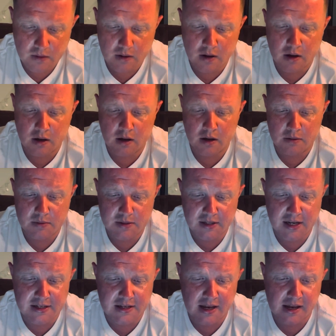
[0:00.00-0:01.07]

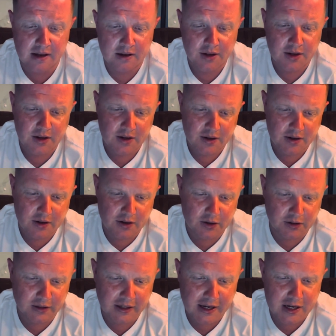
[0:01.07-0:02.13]
Skizzy
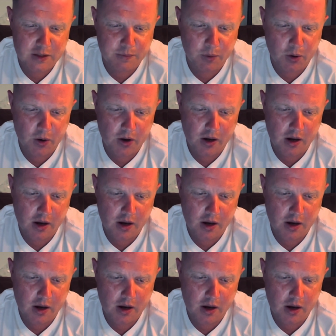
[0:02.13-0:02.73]
Lee's put